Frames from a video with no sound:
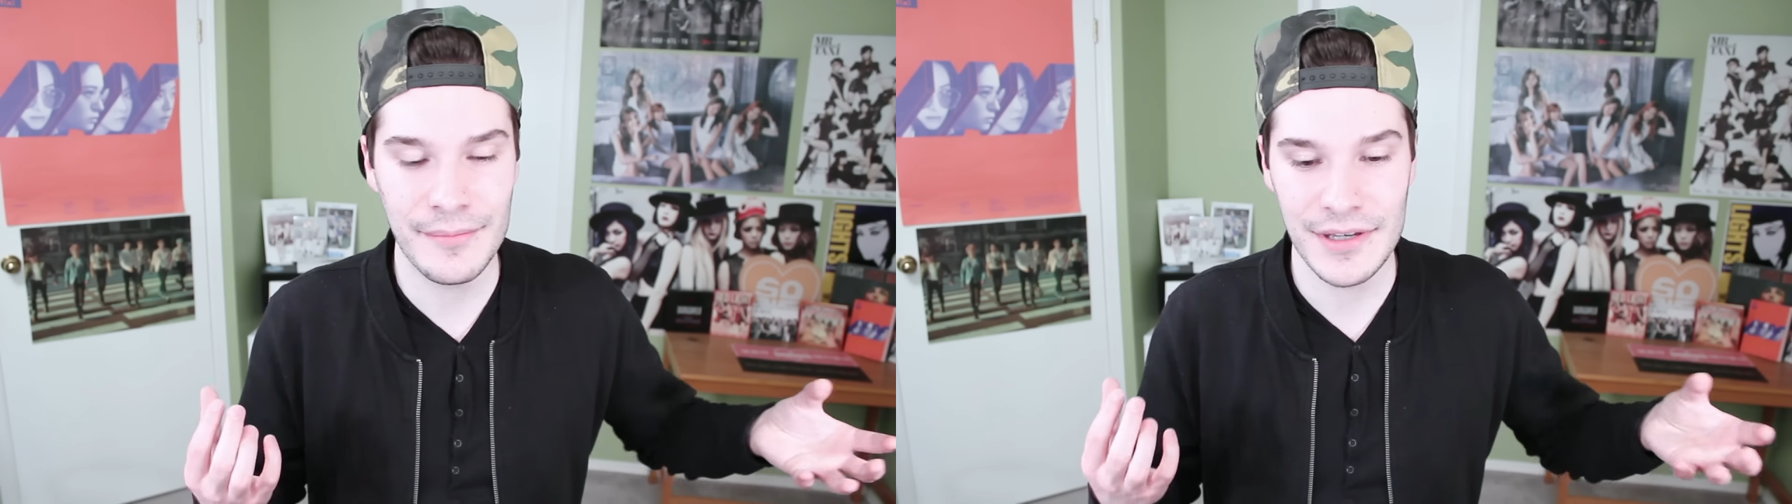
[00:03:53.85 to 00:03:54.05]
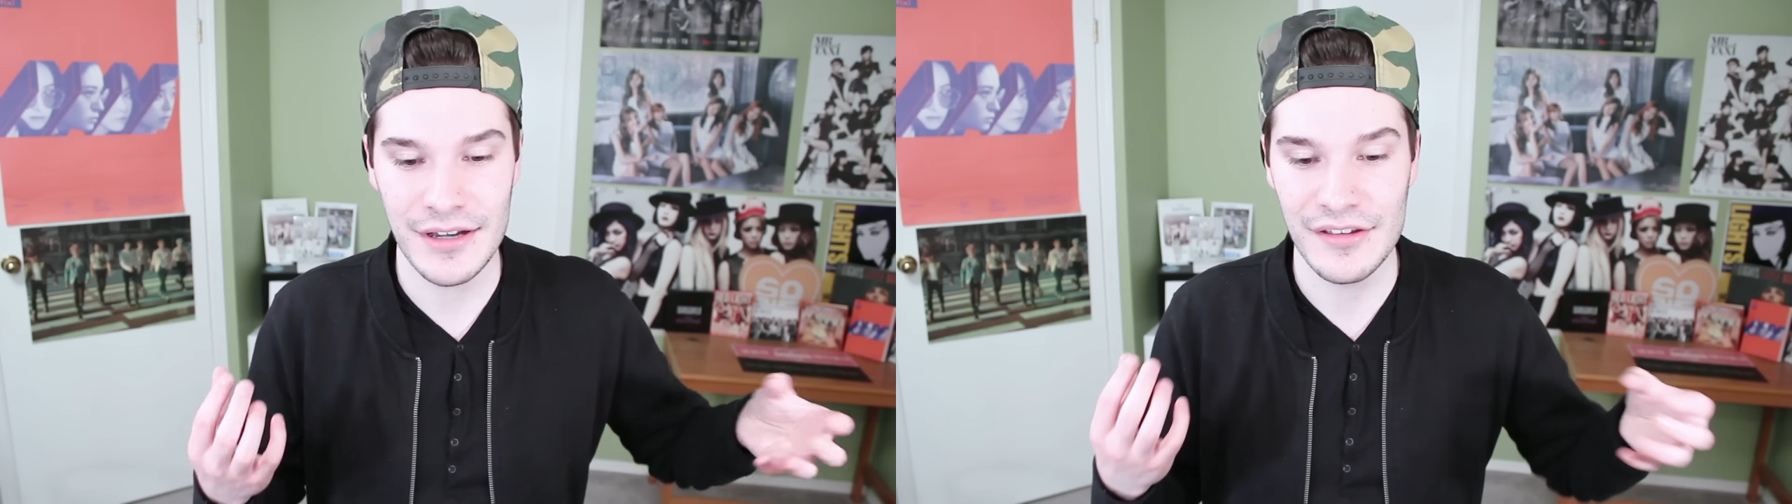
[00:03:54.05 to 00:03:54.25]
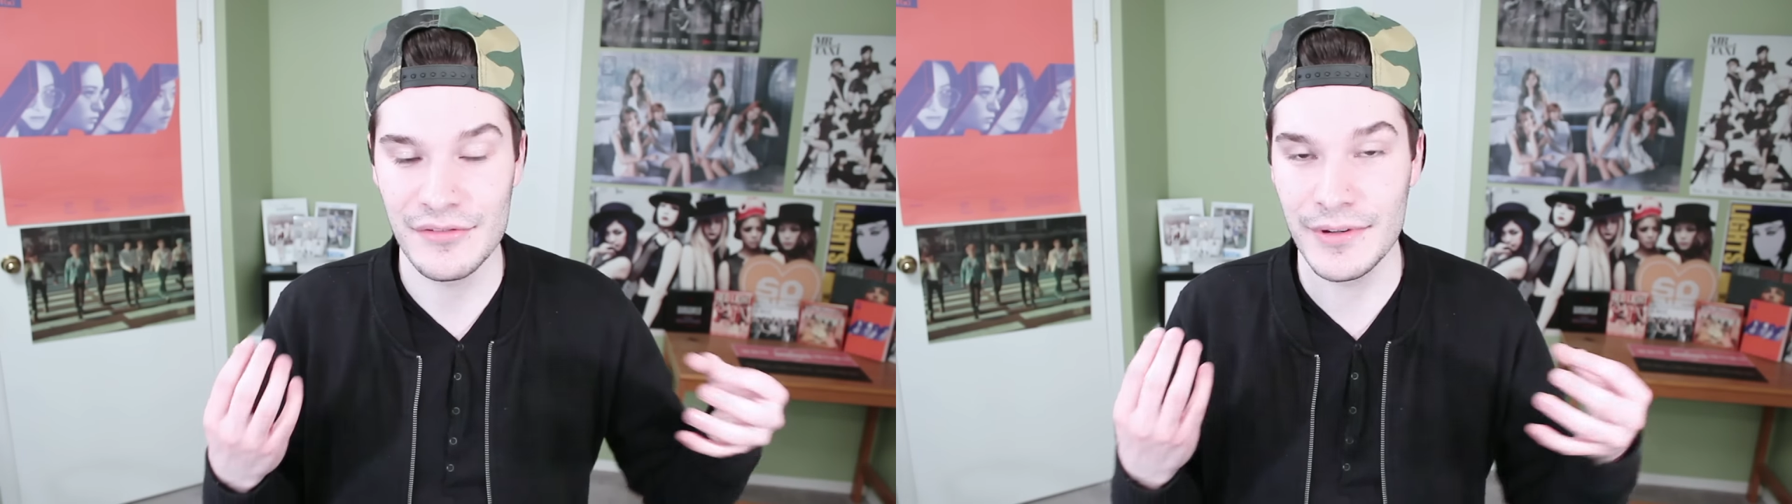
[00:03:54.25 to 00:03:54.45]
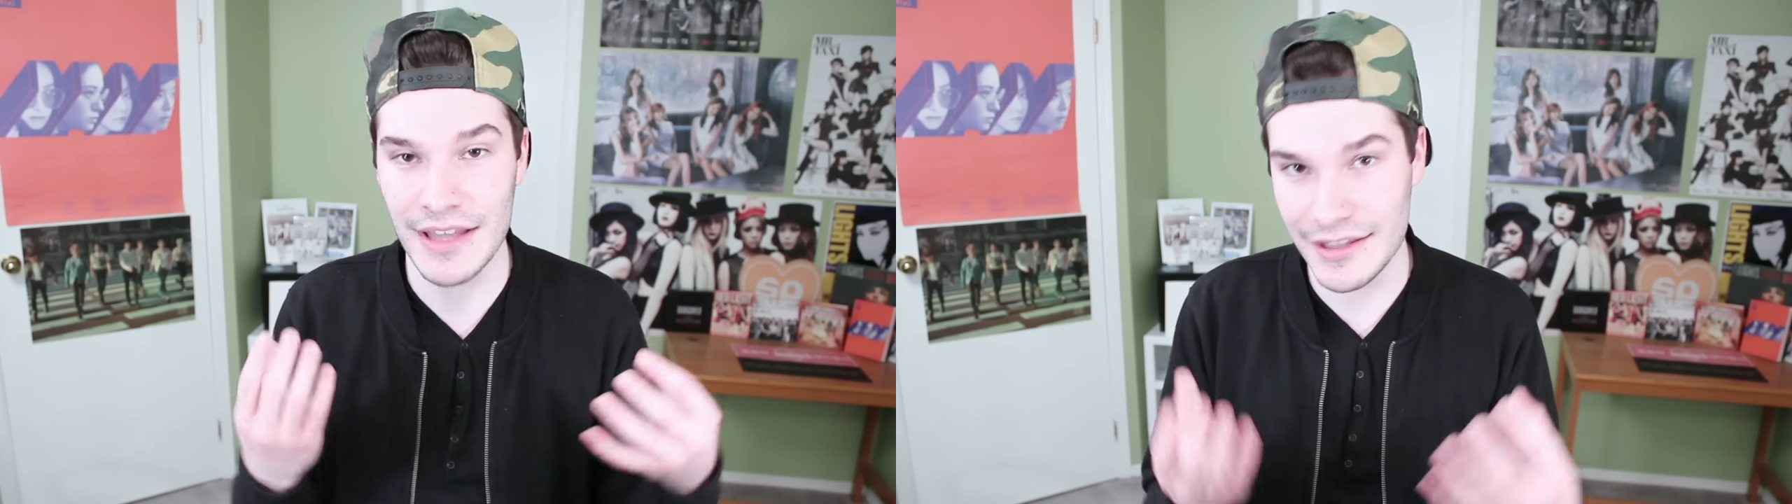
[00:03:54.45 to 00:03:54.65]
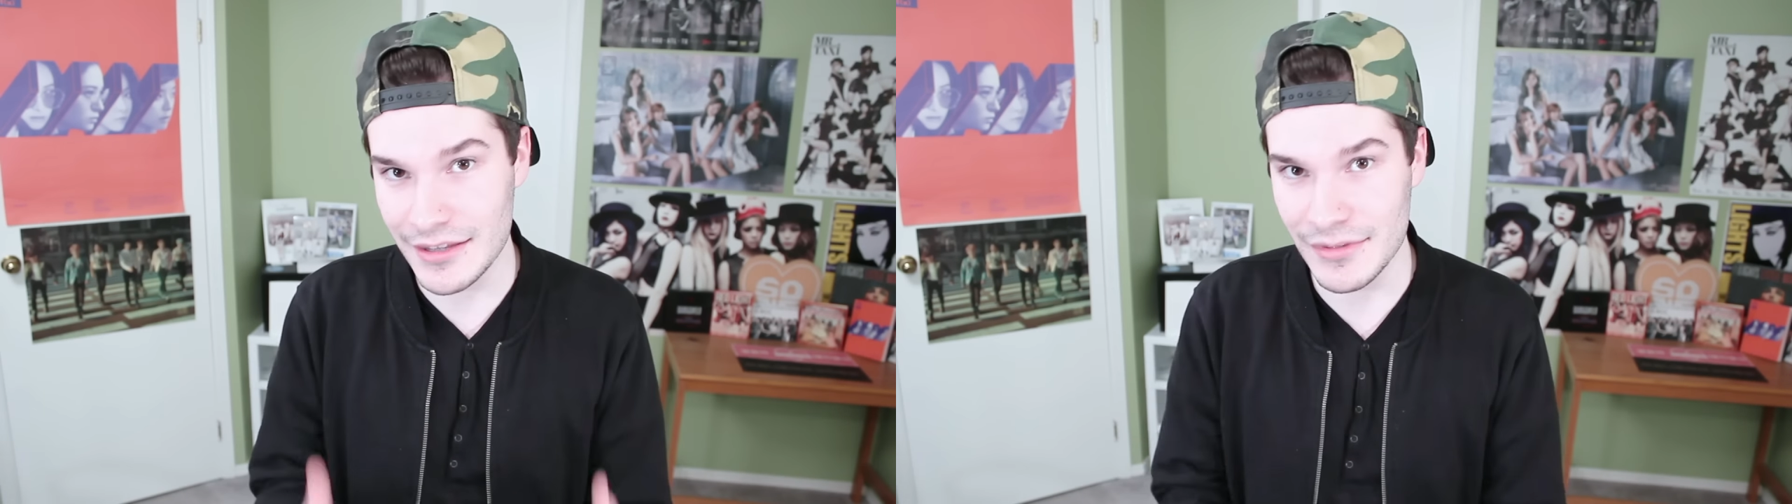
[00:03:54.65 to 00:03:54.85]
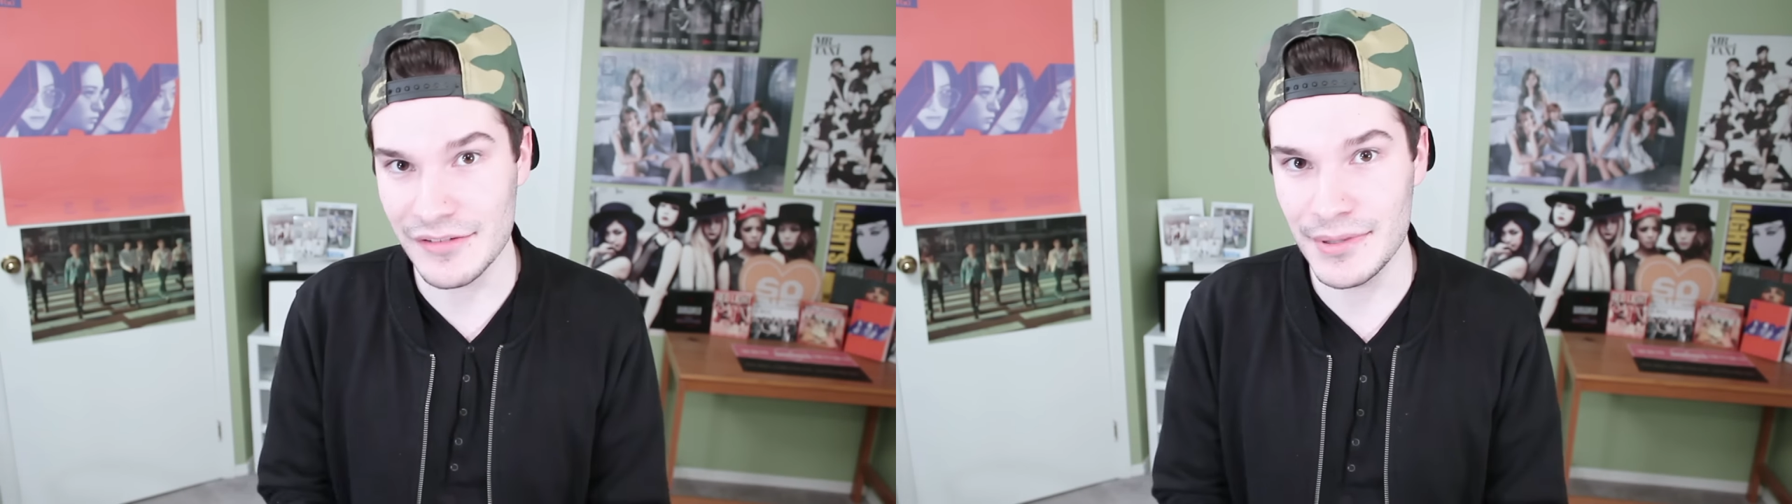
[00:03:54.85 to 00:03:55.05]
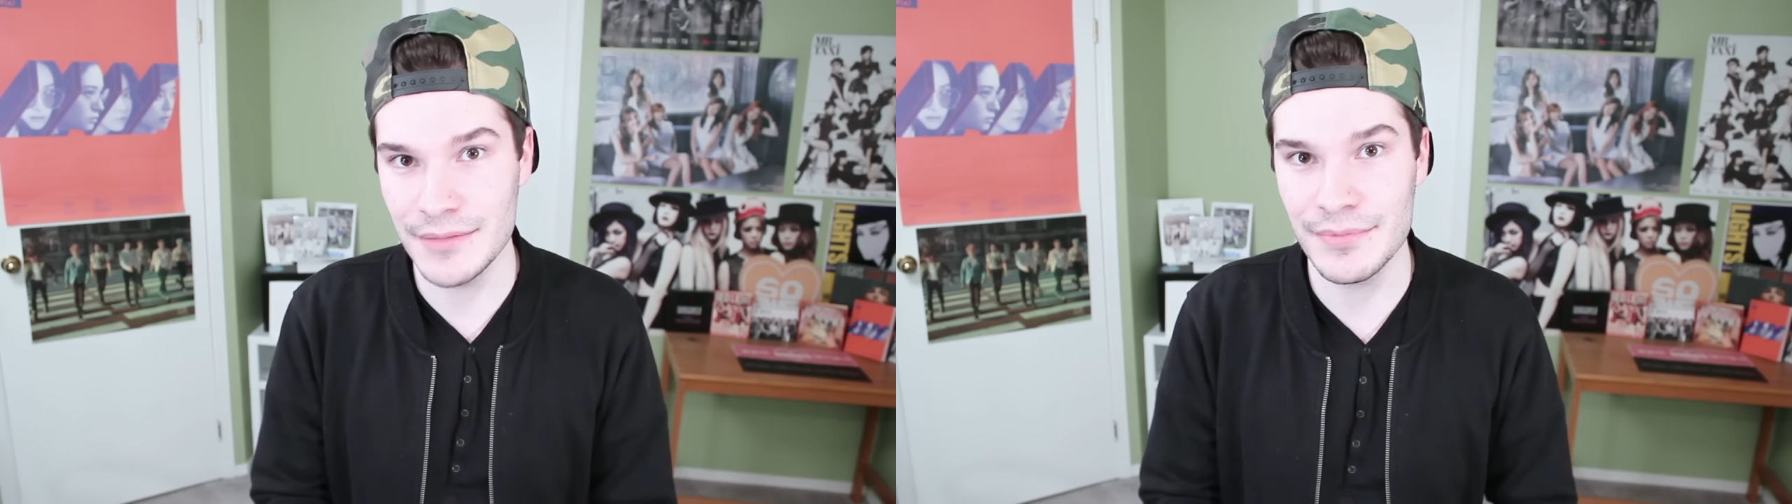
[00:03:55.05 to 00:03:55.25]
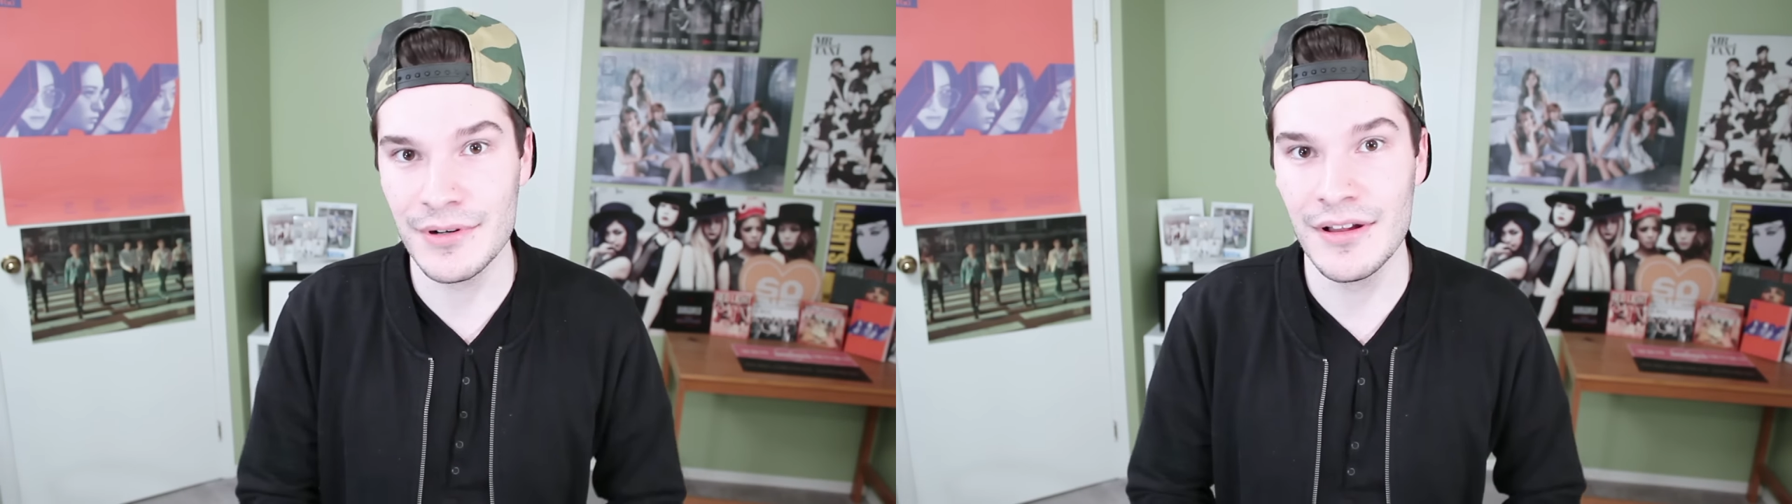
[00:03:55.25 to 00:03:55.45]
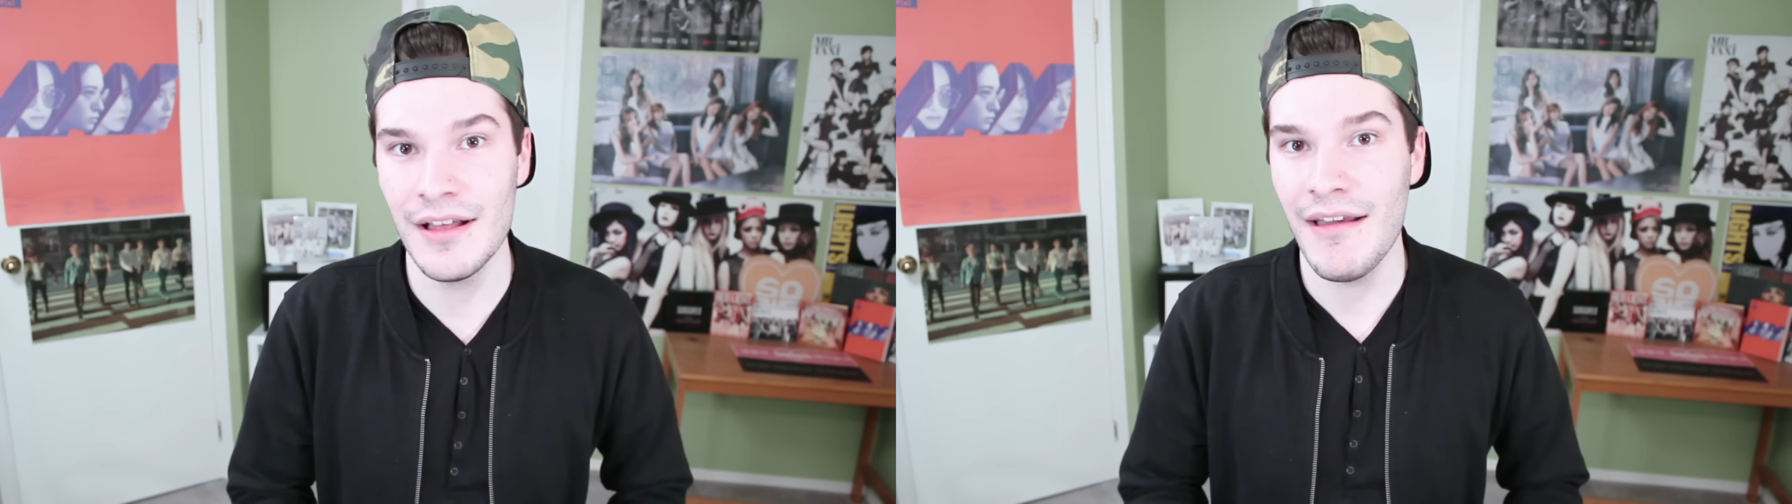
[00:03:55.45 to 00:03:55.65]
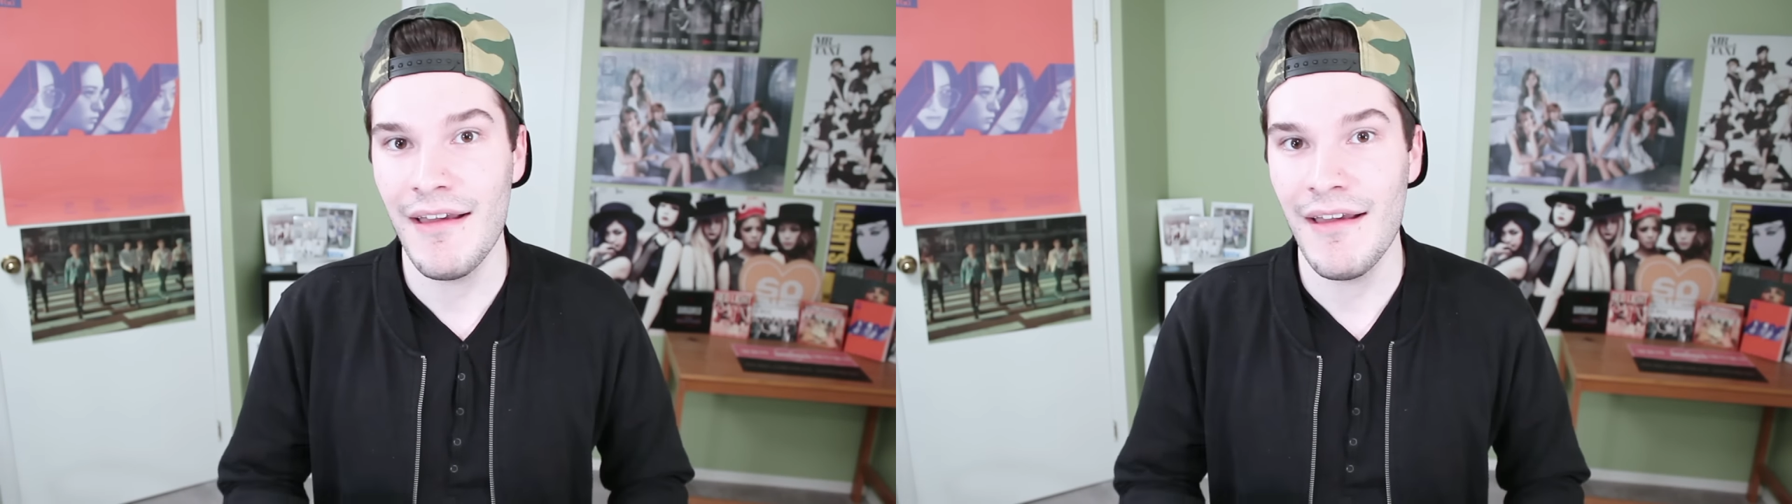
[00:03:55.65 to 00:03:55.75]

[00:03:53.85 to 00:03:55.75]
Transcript: because we like them as people,